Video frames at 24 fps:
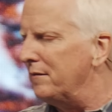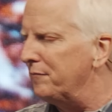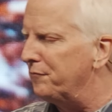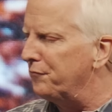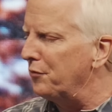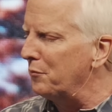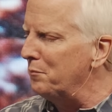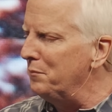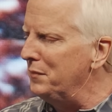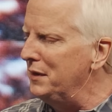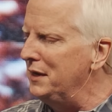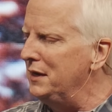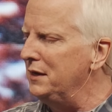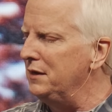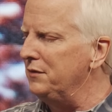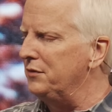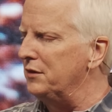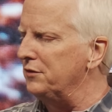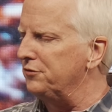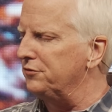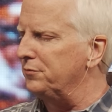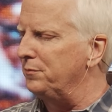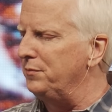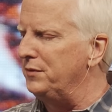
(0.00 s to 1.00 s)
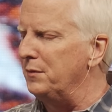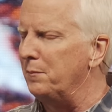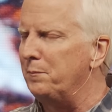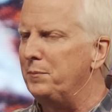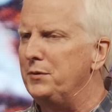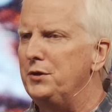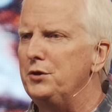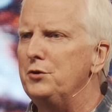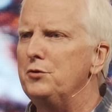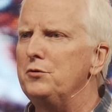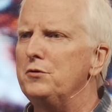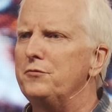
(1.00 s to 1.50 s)
For me, this, the
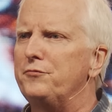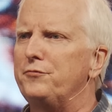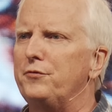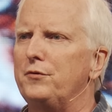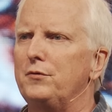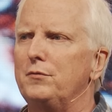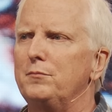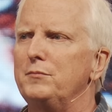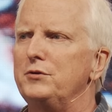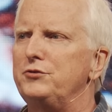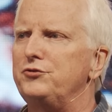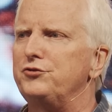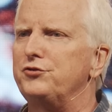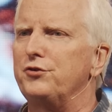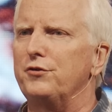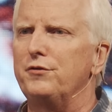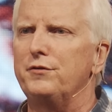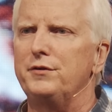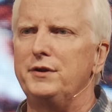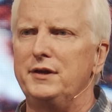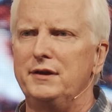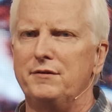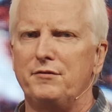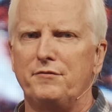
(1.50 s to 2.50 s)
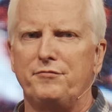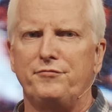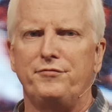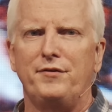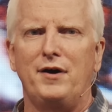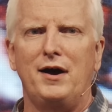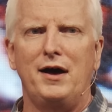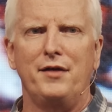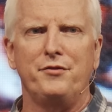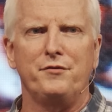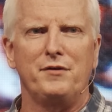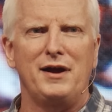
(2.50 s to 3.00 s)
beautiful maturity of the
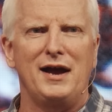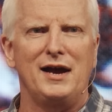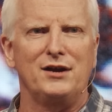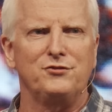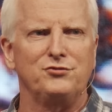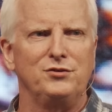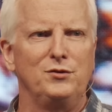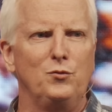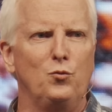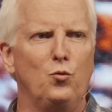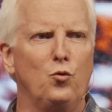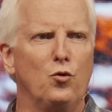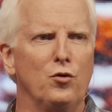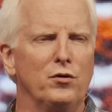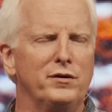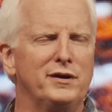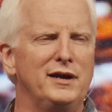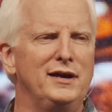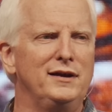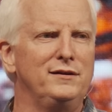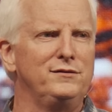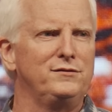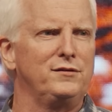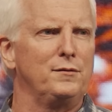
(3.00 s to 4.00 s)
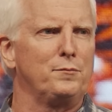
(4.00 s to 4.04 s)
Father actually working